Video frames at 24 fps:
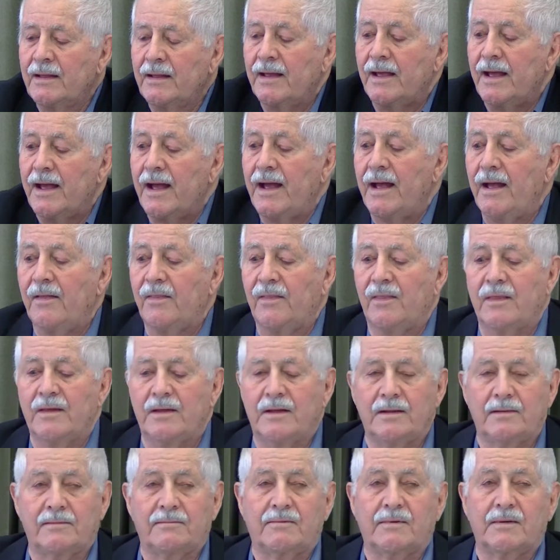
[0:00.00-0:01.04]
and
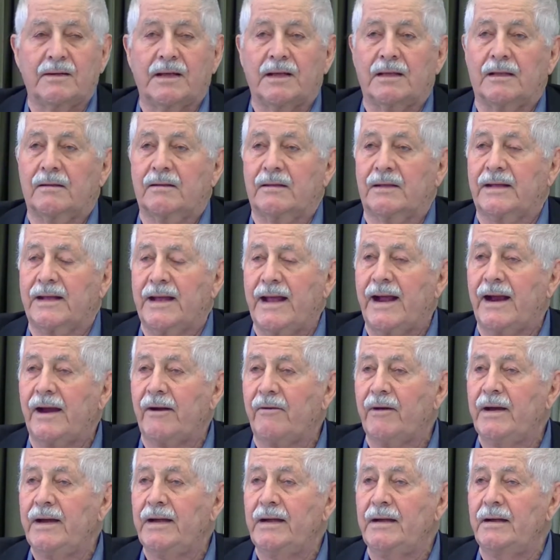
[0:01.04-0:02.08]
the, it
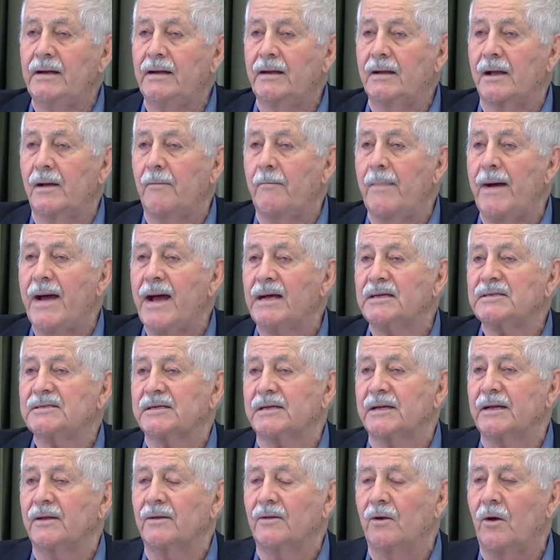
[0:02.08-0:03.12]
carried a
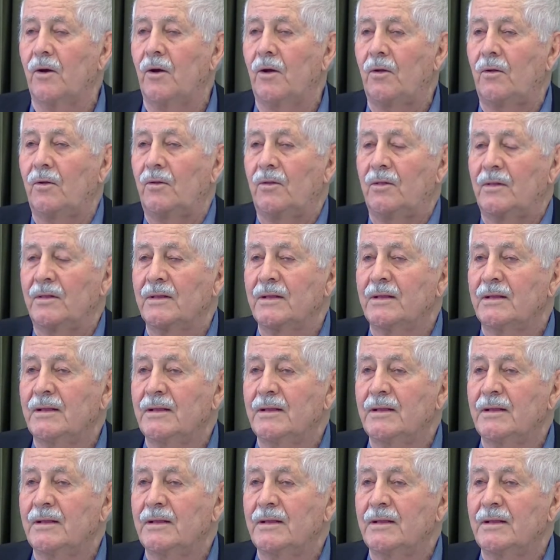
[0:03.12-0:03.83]
basket all